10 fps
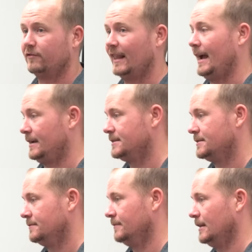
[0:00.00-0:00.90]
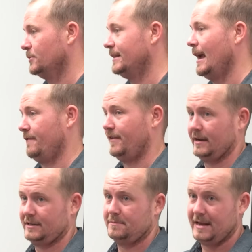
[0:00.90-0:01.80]
flex. That's what the
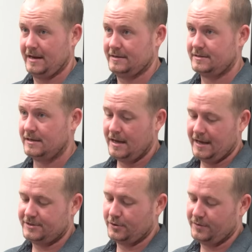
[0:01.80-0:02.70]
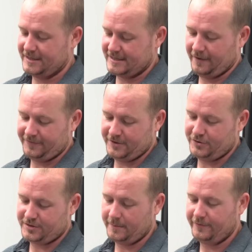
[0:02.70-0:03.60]
FX means. And so this stuff that
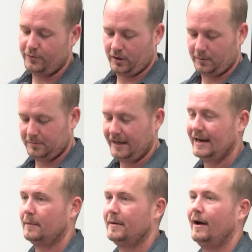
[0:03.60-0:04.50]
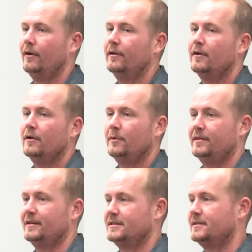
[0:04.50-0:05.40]
you, some of you are complaining about
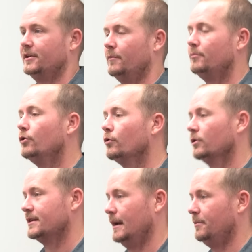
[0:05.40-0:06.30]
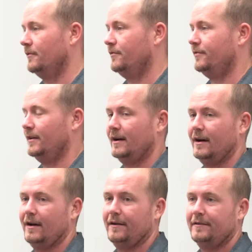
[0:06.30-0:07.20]
with this, you know, butyl type of,
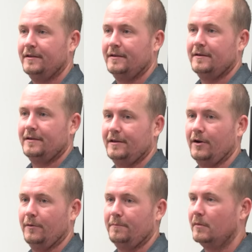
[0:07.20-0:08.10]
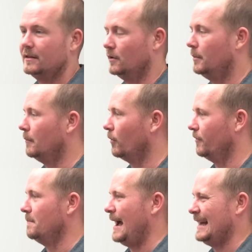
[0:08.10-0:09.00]
uh, you know, a little bit more of
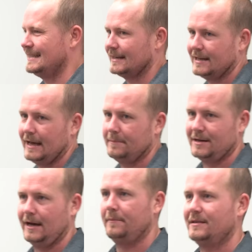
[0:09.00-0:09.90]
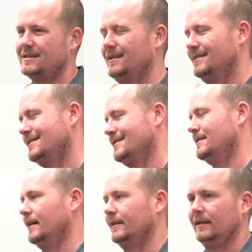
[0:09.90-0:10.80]
a mastic tape type. It's not, this
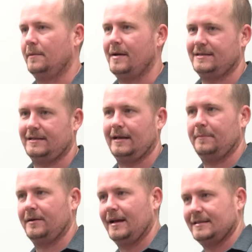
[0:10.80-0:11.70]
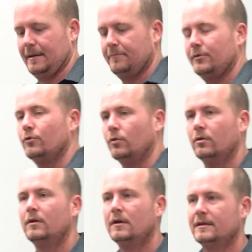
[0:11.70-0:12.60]
isn't technically a mastic tape, but it has that
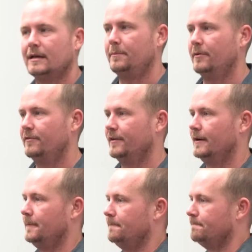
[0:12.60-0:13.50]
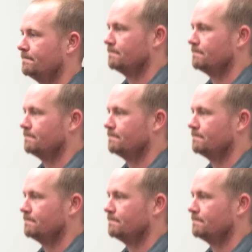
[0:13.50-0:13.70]
butyl type of um,